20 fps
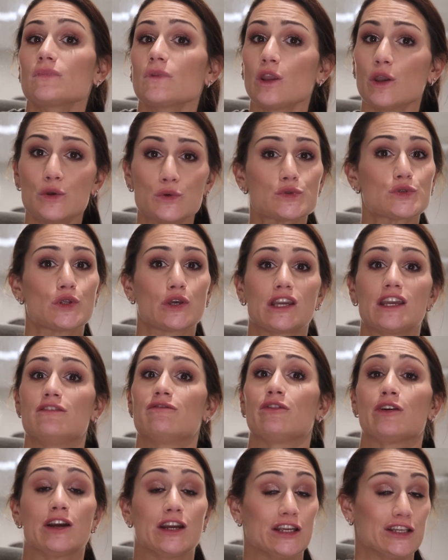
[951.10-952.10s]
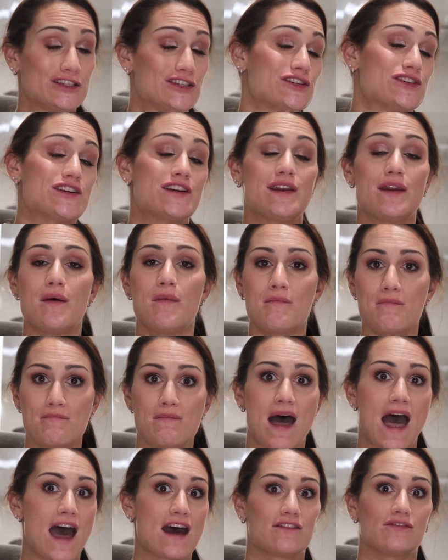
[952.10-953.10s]
who's looking for a good
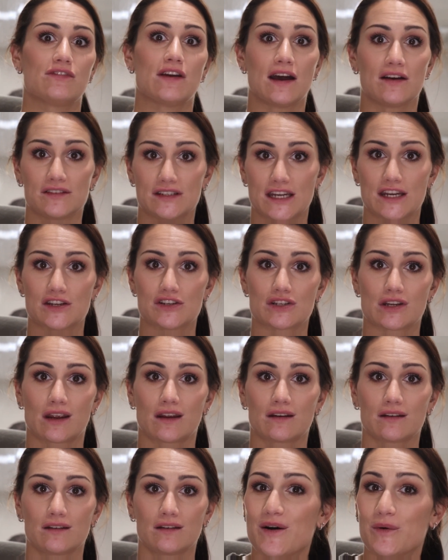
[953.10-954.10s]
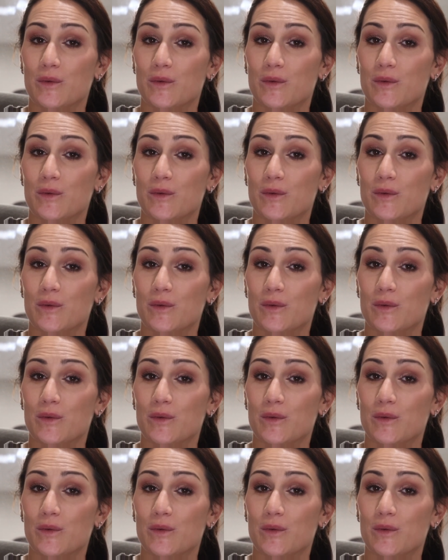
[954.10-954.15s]
matte foundation.